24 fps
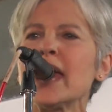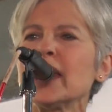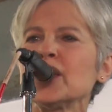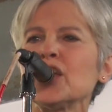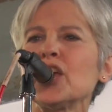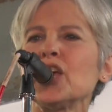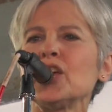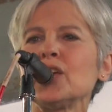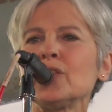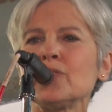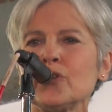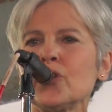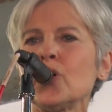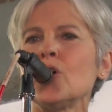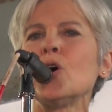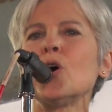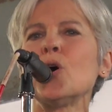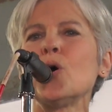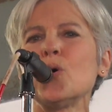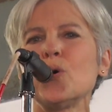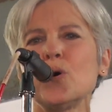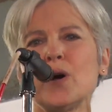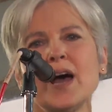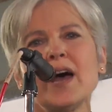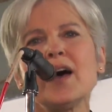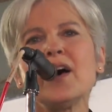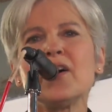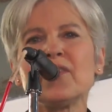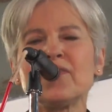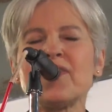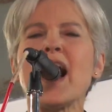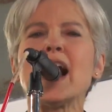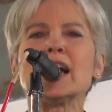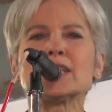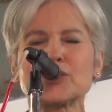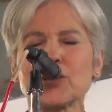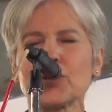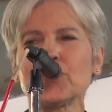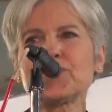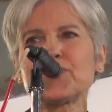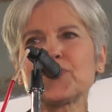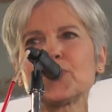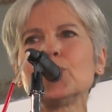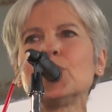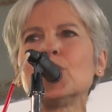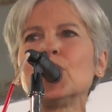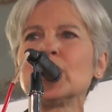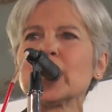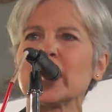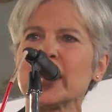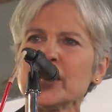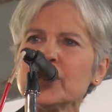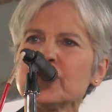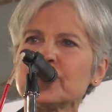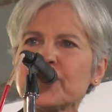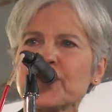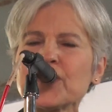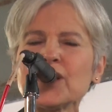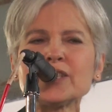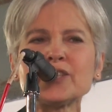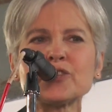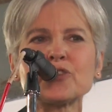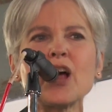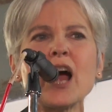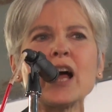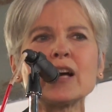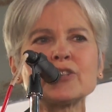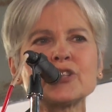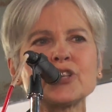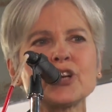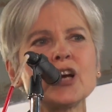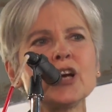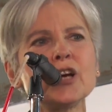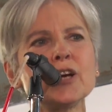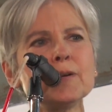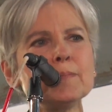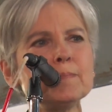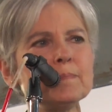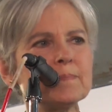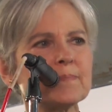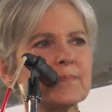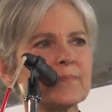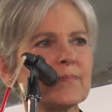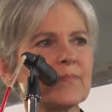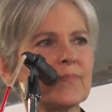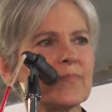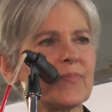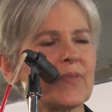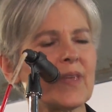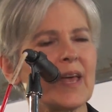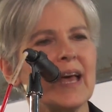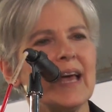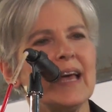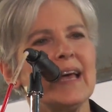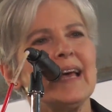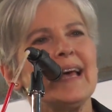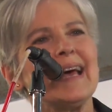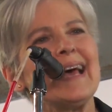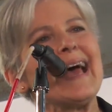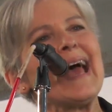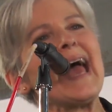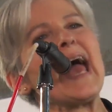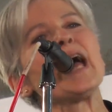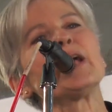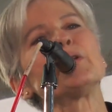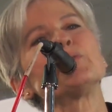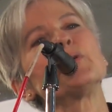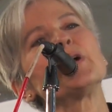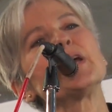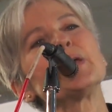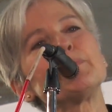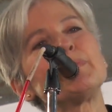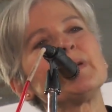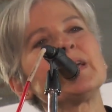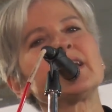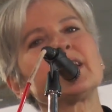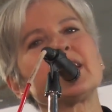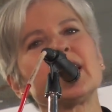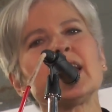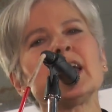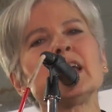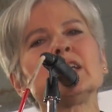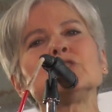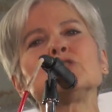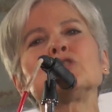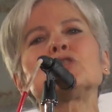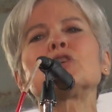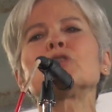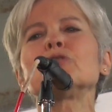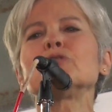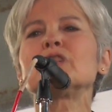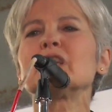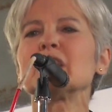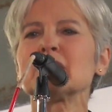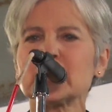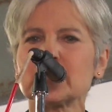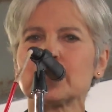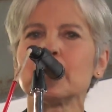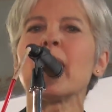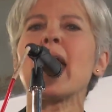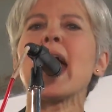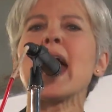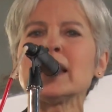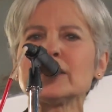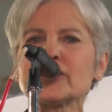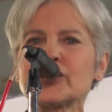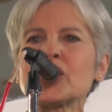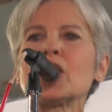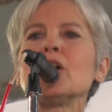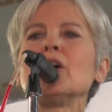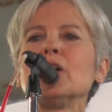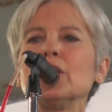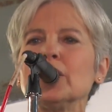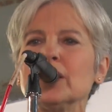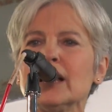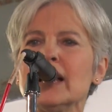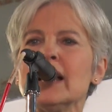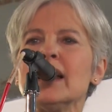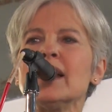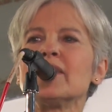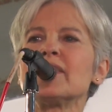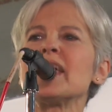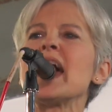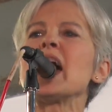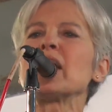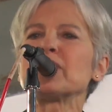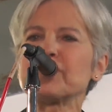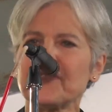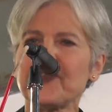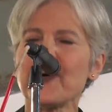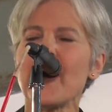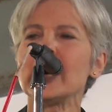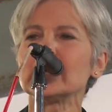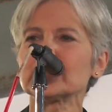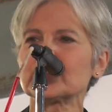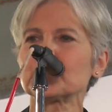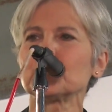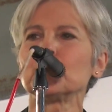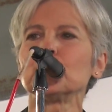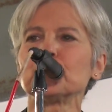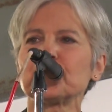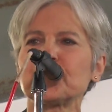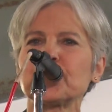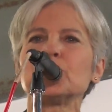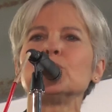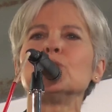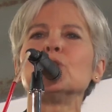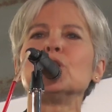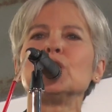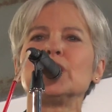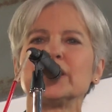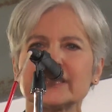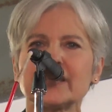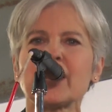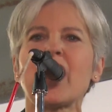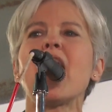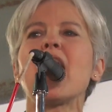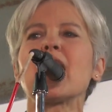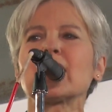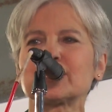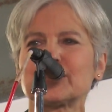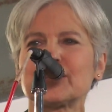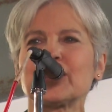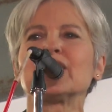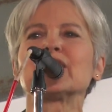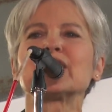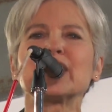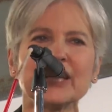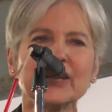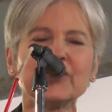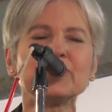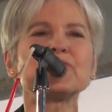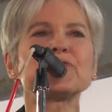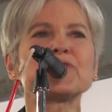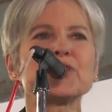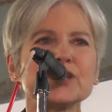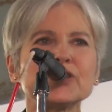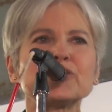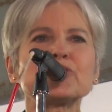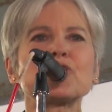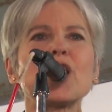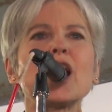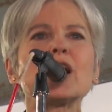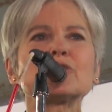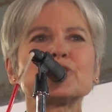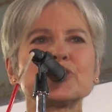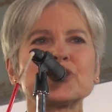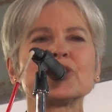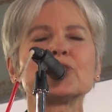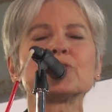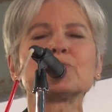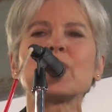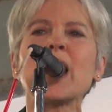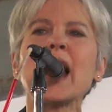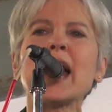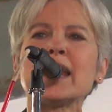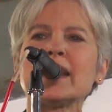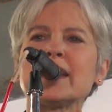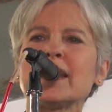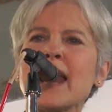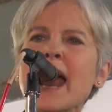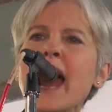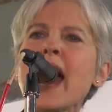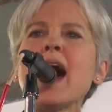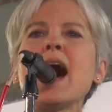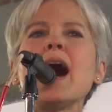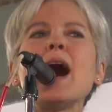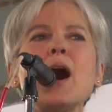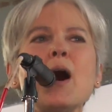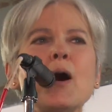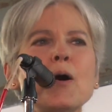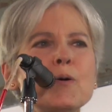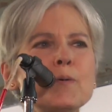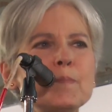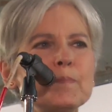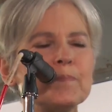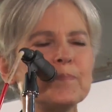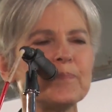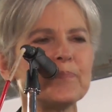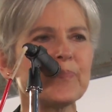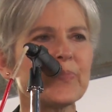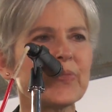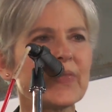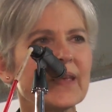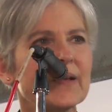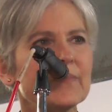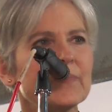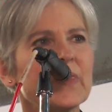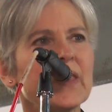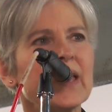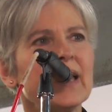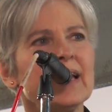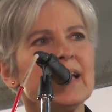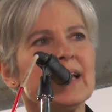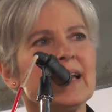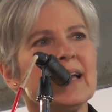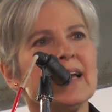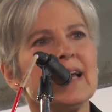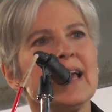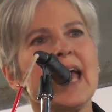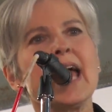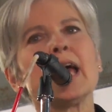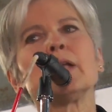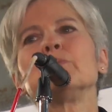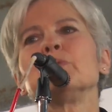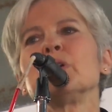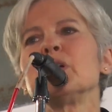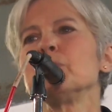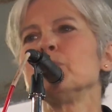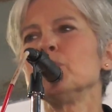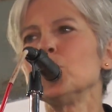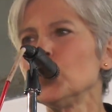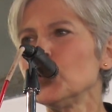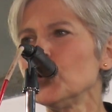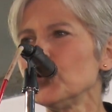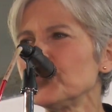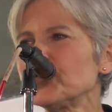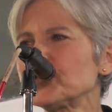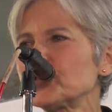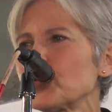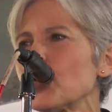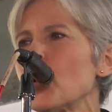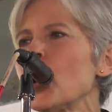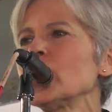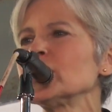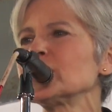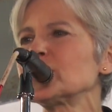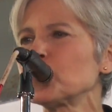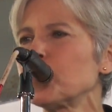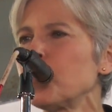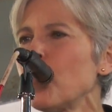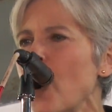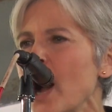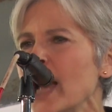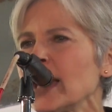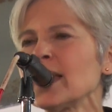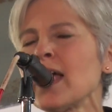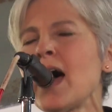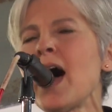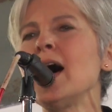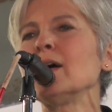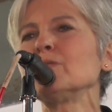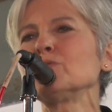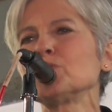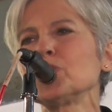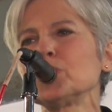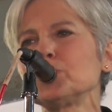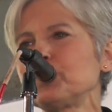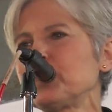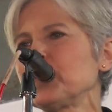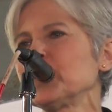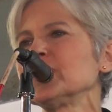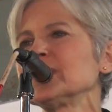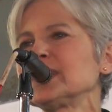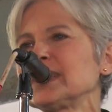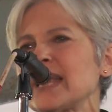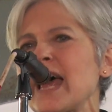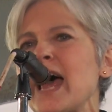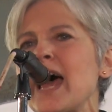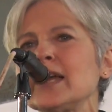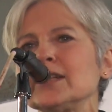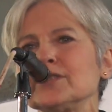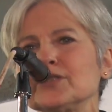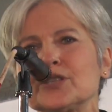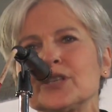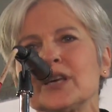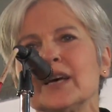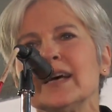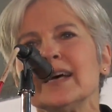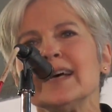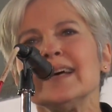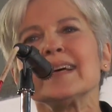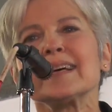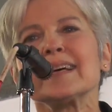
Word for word: any new fossil fuel infrastructure, and we begin to dismantle that fossil fuel toxic infrastructure right now, and we move towards 100%